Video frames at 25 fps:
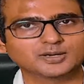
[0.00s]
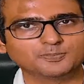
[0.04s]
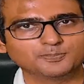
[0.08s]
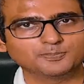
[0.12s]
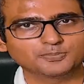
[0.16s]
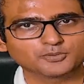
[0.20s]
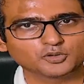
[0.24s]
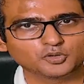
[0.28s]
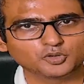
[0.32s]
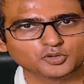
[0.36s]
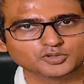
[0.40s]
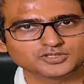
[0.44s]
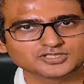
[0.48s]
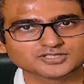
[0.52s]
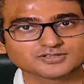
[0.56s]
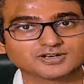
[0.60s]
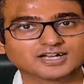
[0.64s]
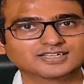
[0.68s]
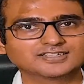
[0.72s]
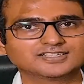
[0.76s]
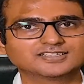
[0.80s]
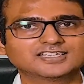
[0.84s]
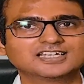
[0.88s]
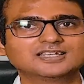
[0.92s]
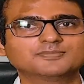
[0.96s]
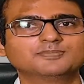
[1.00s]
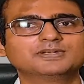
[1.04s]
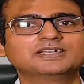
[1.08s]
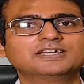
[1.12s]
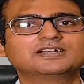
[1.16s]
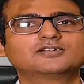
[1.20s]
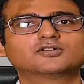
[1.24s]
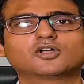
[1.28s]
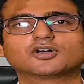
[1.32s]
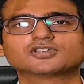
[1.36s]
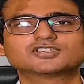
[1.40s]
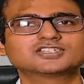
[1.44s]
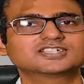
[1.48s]
approach rather than
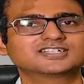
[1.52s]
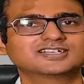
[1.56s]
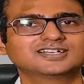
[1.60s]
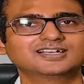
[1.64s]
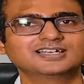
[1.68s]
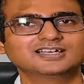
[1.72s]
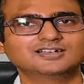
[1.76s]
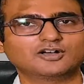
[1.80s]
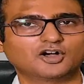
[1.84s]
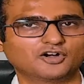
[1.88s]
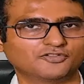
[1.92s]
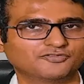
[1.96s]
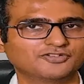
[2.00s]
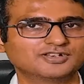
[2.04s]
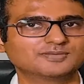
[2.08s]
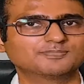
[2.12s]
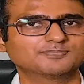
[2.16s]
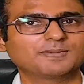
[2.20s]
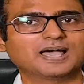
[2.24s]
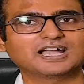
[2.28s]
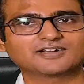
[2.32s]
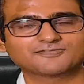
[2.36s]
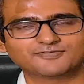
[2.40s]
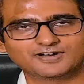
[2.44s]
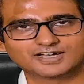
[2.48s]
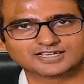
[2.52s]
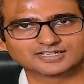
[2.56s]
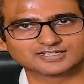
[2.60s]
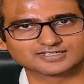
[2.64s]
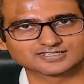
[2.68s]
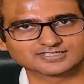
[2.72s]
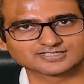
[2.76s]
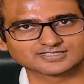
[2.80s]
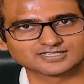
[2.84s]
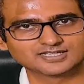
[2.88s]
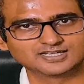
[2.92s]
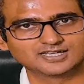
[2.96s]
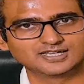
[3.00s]
being logical often
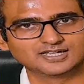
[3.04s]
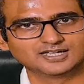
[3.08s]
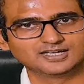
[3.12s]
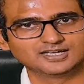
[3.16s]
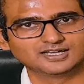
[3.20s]
backfires.